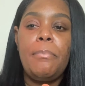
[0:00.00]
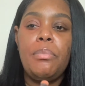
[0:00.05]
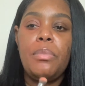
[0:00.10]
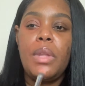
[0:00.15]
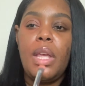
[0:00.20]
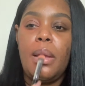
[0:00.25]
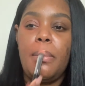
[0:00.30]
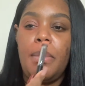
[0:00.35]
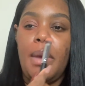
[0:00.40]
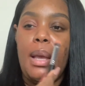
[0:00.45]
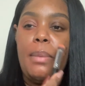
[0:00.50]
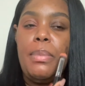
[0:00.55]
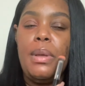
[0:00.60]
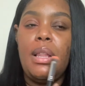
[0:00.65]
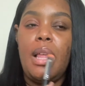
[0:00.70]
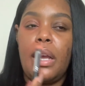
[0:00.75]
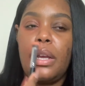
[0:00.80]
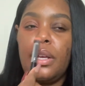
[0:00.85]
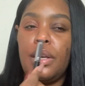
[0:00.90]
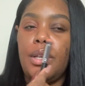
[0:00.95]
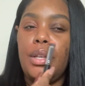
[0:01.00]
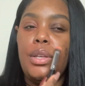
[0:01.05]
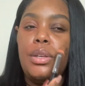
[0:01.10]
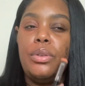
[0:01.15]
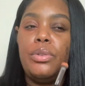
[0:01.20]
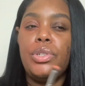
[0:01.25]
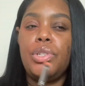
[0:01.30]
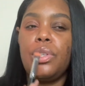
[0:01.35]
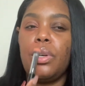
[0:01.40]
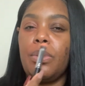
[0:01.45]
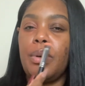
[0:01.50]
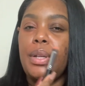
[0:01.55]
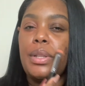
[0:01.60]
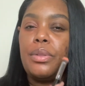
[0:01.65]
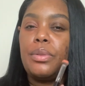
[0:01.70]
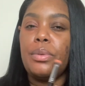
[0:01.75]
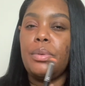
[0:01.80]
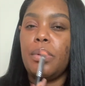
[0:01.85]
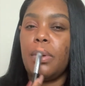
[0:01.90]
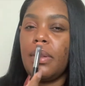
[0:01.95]
it may be like a hue showing
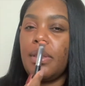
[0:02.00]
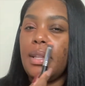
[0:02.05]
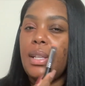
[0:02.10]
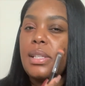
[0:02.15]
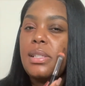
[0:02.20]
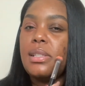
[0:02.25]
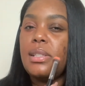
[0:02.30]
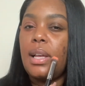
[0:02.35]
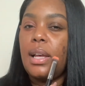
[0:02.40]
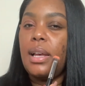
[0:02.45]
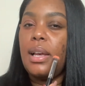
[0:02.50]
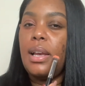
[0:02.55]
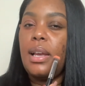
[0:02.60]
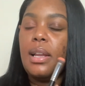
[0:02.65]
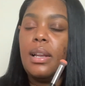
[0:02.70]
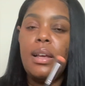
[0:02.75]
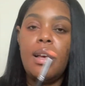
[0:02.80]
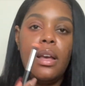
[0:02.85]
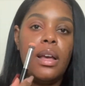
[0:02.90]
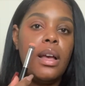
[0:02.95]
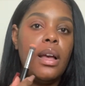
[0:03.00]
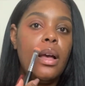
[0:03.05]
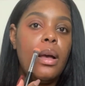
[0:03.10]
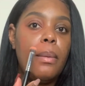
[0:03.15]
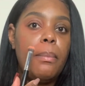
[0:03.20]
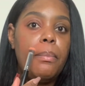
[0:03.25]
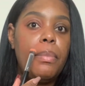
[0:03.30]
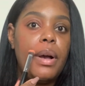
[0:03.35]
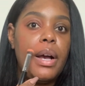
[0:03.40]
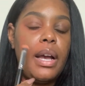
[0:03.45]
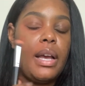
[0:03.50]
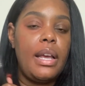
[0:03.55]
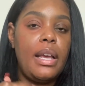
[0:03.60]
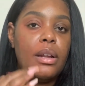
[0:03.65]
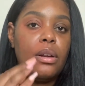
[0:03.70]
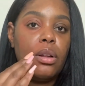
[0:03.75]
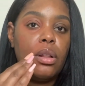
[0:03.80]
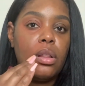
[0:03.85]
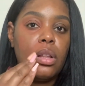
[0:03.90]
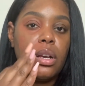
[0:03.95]
through on this side, but
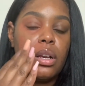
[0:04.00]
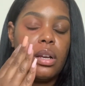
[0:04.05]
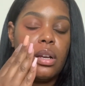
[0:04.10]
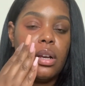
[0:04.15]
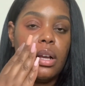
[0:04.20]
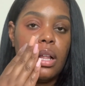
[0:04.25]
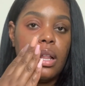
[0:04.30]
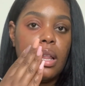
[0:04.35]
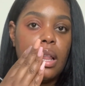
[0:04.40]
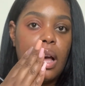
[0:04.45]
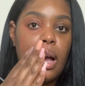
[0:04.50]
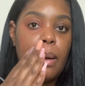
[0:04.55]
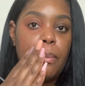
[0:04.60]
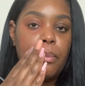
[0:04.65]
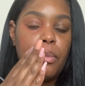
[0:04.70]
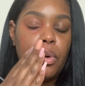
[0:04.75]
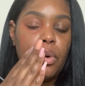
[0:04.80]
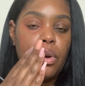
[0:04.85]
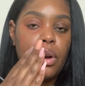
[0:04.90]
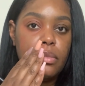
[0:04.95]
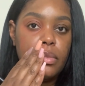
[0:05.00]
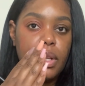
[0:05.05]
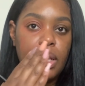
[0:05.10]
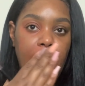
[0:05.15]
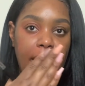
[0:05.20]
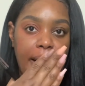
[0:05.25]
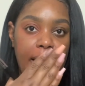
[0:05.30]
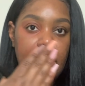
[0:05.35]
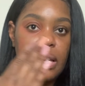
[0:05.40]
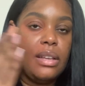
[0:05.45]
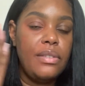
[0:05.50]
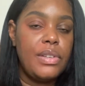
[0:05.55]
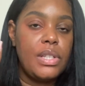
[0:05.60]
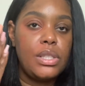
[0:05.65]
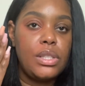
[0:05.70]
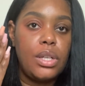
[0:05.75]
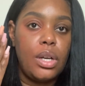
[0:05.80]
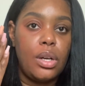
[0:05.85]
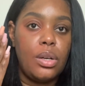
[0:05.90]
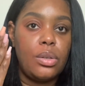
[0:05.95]
it'll look a lot more like even
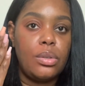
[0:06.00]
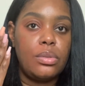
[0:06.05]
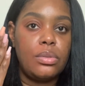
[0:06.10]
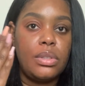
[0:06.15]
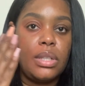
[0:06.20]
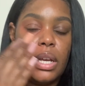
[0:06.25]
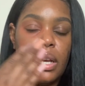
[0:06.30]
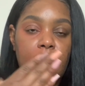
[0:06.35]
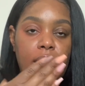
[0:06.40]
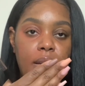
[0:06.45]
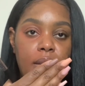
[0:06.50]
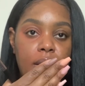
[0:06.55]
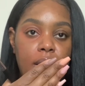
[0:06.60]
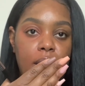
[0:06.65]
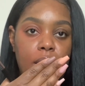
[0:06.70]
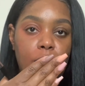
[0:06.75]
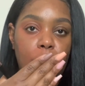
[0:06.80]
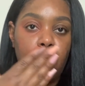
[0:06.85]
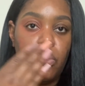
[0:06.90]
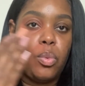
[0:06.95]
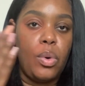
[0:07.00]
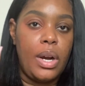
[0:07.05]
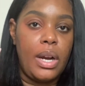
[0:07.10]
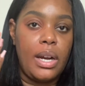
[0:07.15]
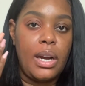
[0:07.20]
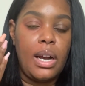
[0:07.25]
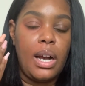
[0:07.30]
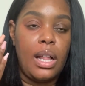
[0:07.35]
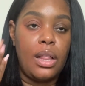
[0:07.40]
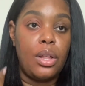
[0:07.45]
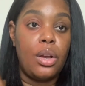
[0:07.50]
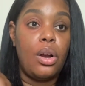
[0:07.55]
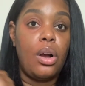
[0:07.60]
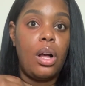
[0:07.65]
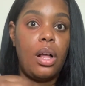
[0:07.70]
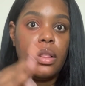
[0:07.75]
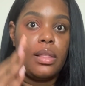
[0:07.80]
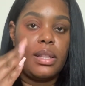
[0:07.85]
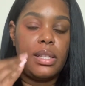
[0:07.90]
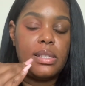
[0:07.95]
tone and one color
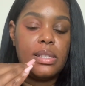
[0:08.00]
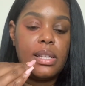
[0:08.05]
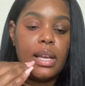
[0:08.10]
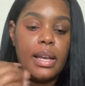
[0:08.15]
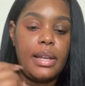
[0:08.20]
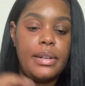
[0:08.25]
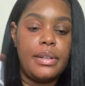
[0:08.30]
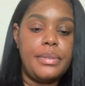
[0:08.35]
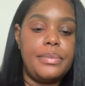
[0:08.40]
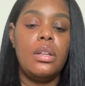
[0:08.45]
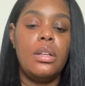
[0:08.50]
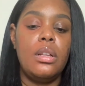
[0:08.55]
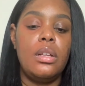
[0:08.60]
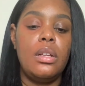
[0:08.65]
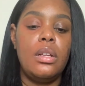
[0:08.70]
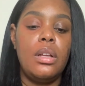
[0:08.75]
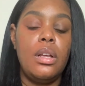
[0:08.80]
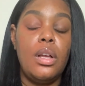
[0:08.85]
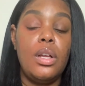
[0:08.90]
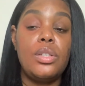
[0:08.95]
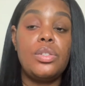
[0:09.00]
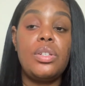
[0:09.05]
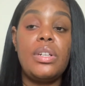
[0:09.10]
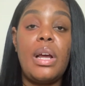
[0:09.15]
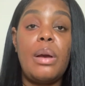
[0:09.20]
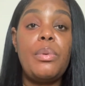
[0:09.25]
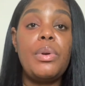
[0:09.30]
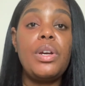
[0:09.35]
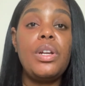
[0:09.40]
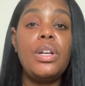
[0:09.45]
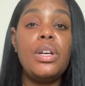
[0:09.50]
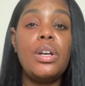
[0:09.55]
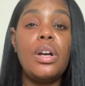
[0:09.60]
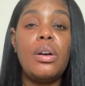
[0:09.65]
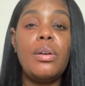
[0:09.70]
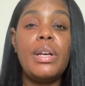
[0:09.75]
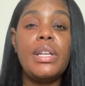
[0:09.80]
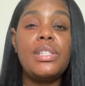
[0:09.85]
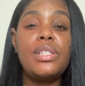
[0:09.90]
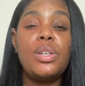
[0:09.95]
on this side. So now we're gonna
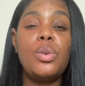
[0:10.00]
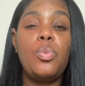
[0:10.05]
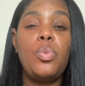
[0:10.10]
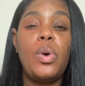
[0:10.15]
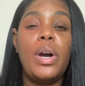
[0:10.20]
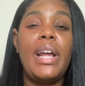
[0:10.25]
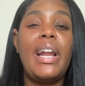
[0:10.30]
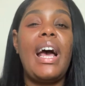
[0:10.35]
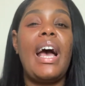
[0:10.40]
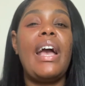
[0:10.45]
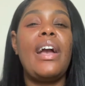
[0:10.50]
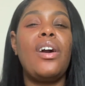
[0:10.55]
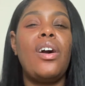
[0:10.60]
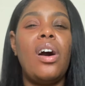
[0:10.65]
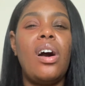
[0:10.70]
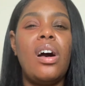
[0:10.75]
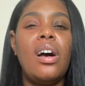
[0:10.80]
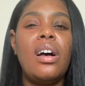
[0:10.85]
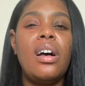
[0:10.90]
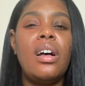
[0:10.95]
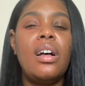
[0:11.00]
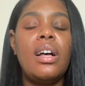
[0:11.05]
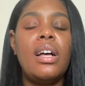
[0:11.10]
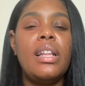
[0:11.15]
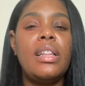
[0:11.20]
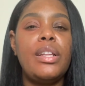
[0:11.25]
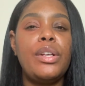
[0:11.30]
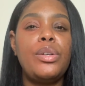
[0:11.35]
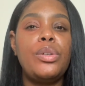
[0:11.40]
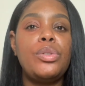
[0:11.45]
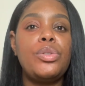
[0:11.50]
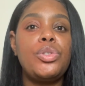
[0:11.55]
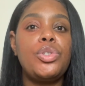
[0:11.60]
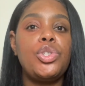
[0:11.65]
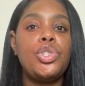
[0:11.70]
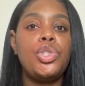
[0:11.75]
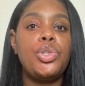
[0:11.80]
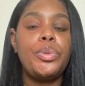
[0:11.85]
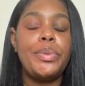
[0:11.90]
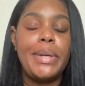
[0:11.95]
go into what I call a little
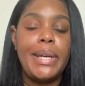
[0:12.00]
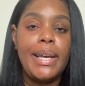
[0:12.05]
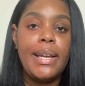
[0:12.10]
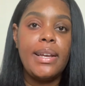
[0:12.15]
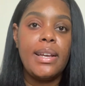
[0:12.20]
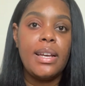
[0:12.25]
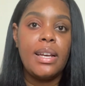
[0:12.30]
trick.